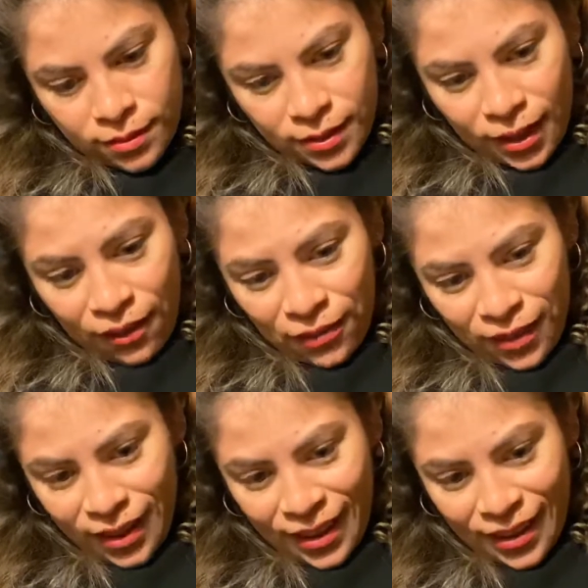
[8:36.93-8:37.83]
I feel
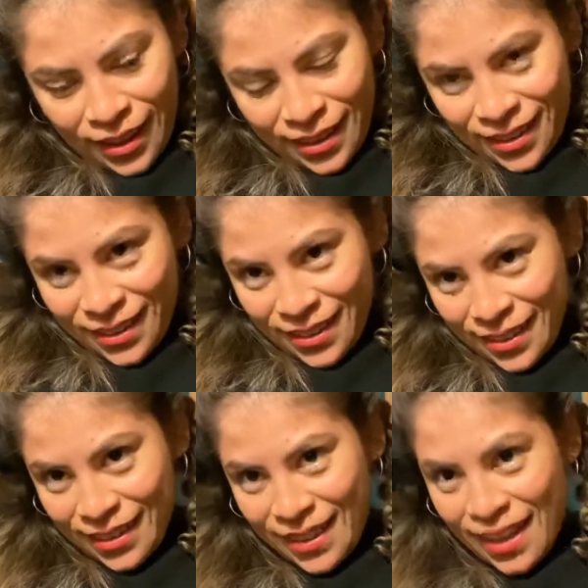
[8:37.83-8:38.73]
like
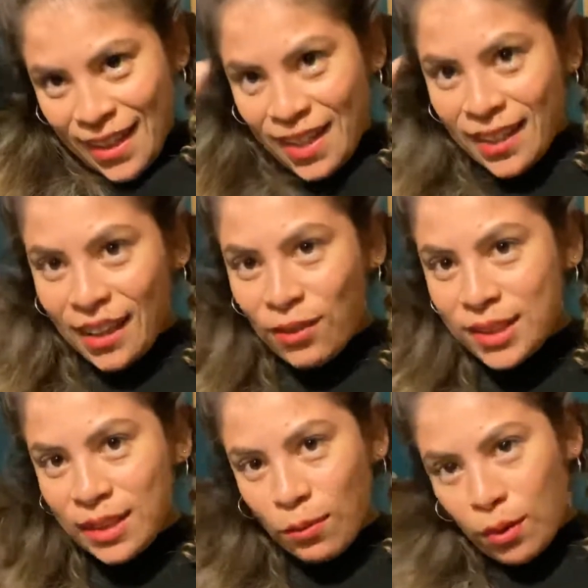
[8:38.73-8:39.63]
when
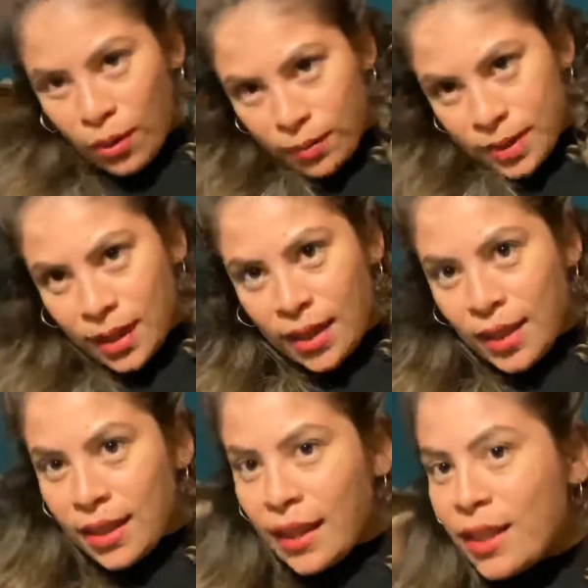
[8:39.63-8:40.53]
someone rubs
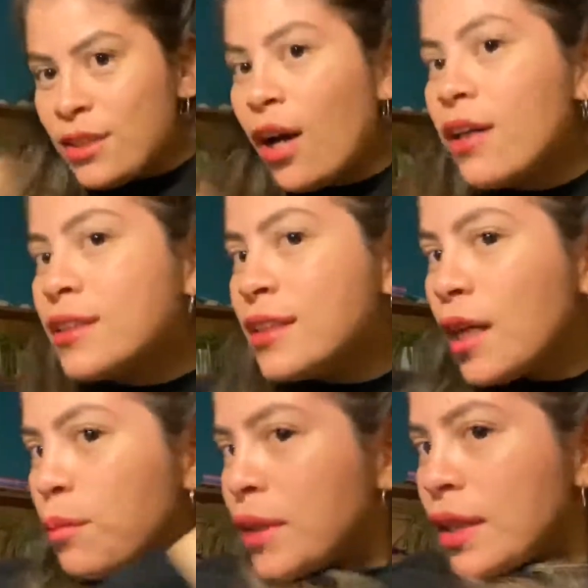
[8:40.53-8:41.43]
like a dog's
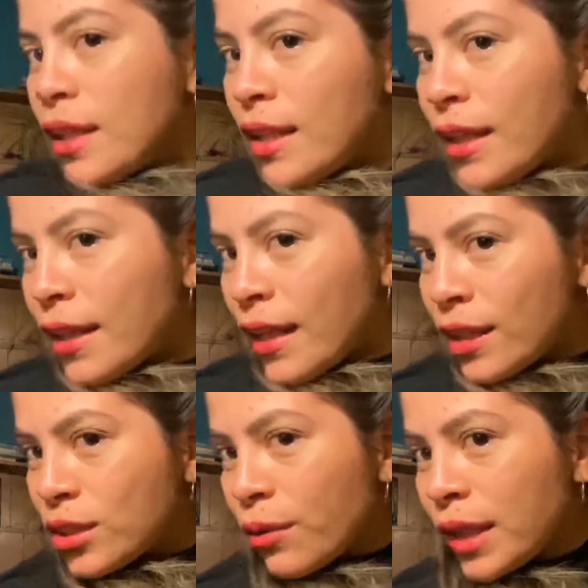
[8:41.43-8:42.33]
tummy and like they
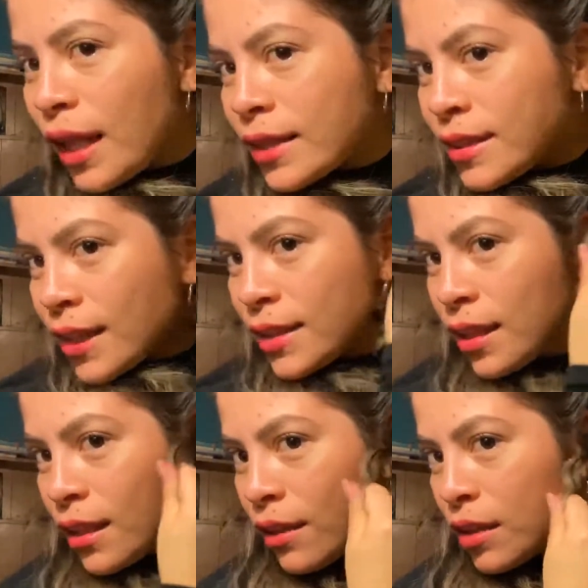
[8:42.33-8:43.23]
get so relaxed. That's
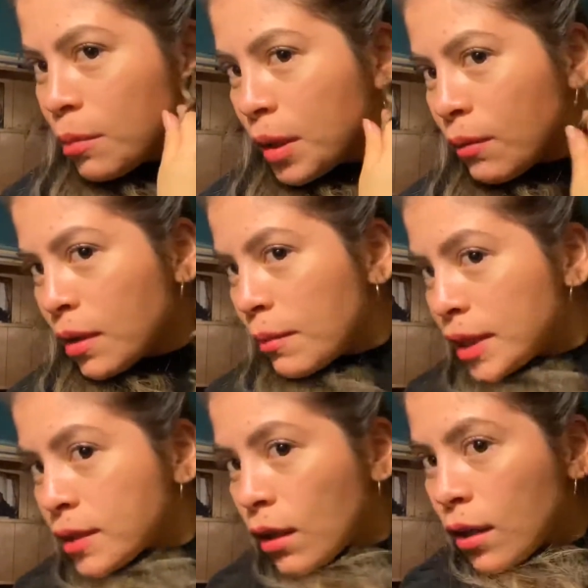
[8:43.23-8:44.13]
literally me with my
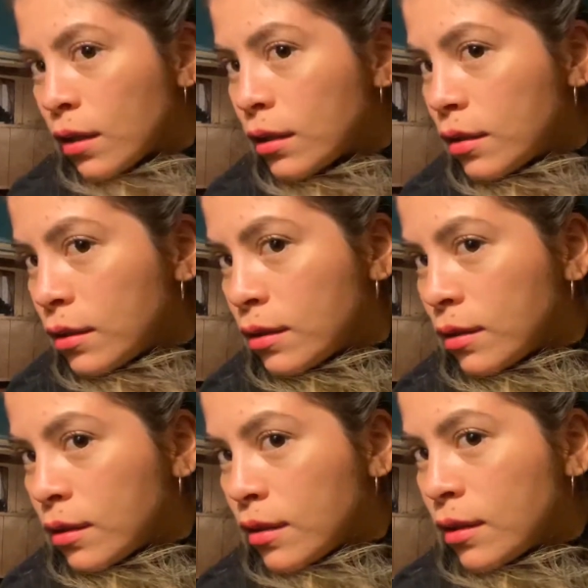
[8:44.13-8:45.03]
scar.
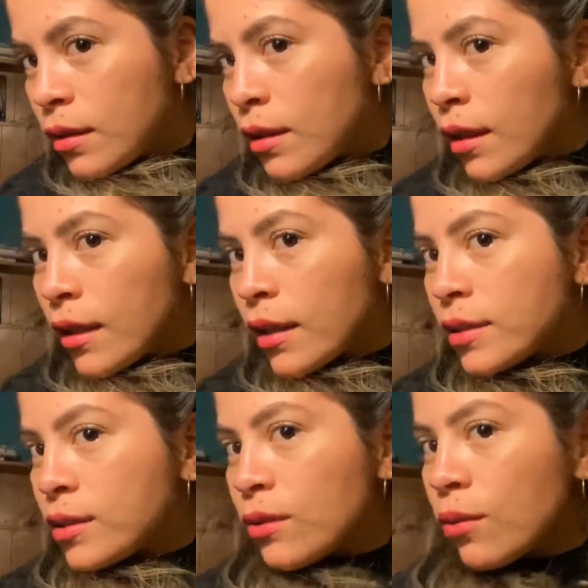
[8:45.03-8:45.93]
I
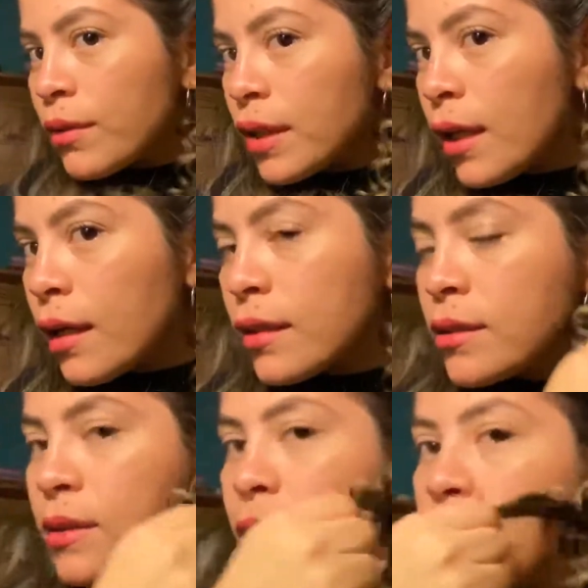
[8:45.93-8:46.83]
get so relaxed.